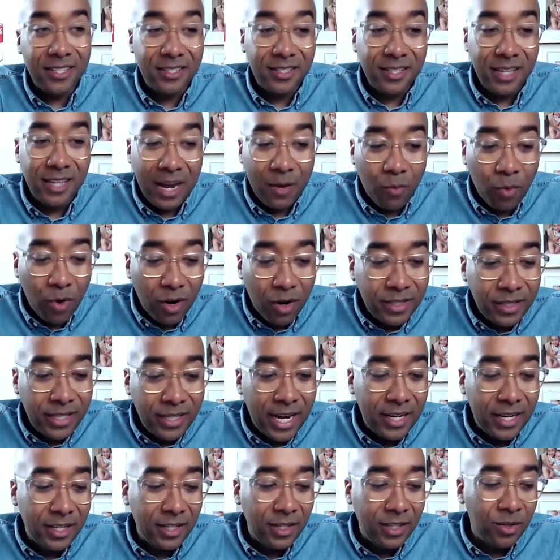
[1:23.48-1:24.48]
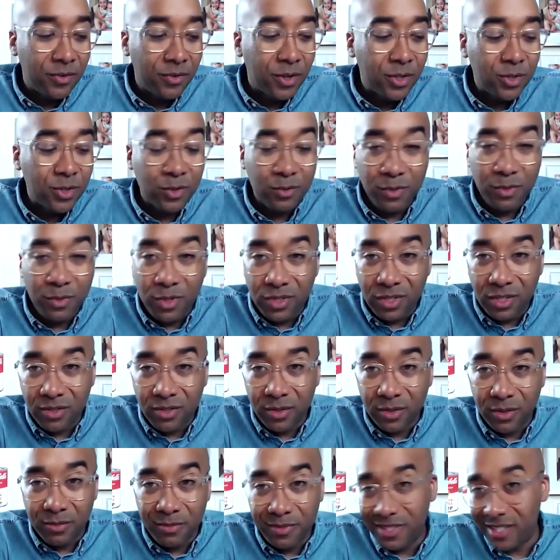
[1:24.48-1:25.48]
I worked at Universal Music
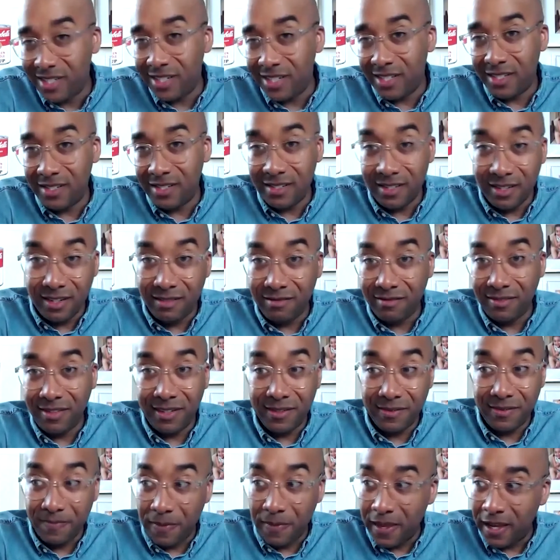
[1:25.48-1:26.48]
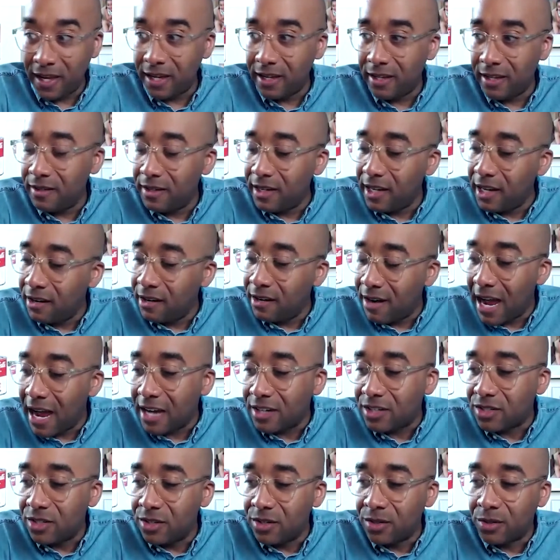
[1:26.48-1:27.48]
Group, which is an
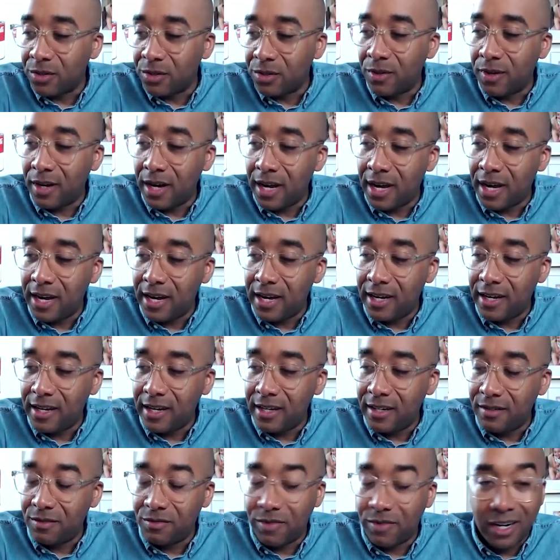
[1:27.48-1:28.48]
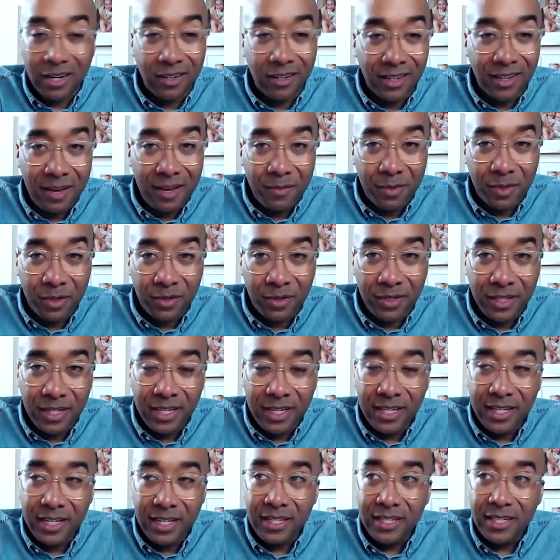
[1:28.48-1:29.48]
international record label,
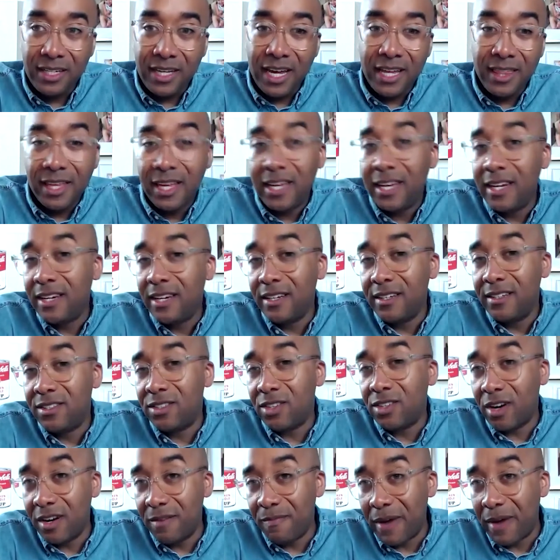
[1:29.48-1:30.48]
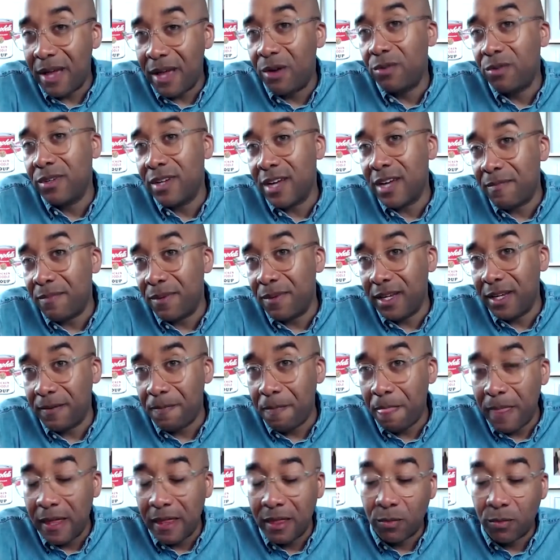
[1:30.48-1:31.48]
and then started my own company
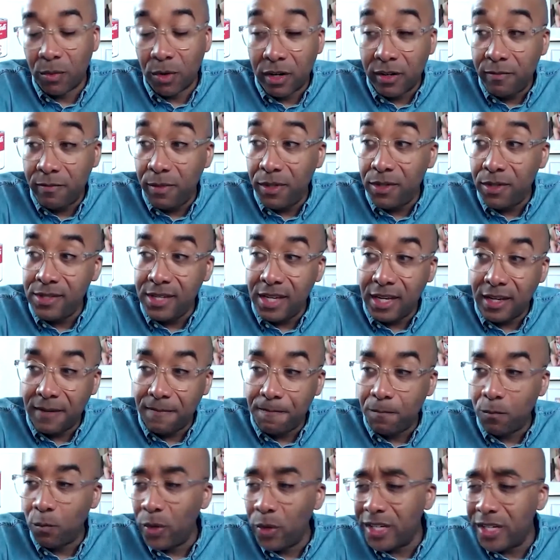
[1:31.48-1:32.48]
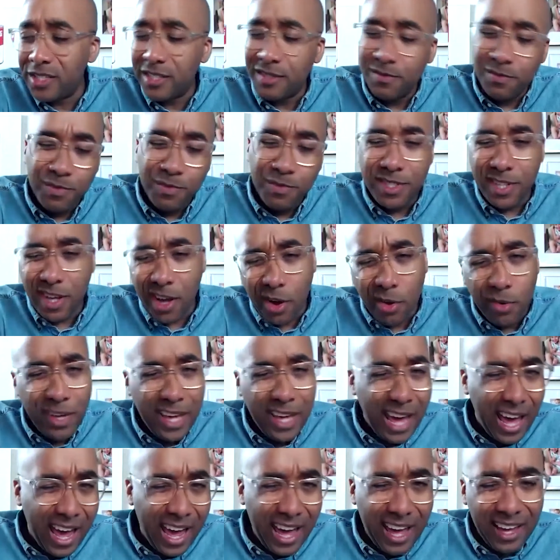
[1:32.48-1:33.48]
in the world of music, which was
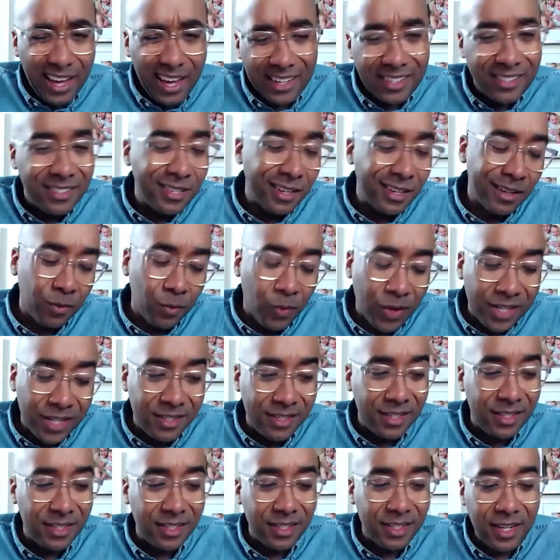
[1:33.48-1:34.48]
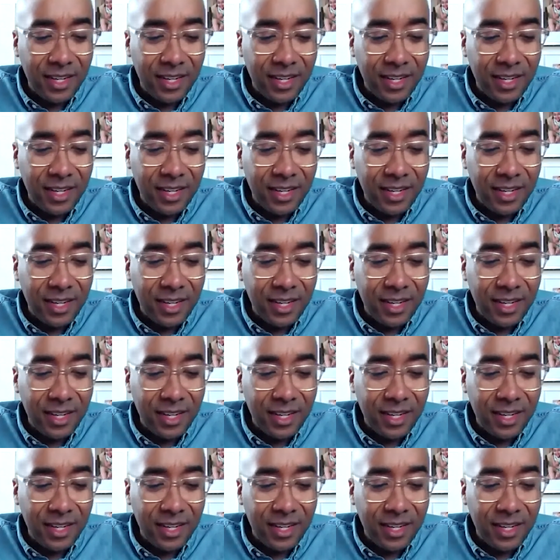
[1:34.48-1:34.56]
okay until it wasn't.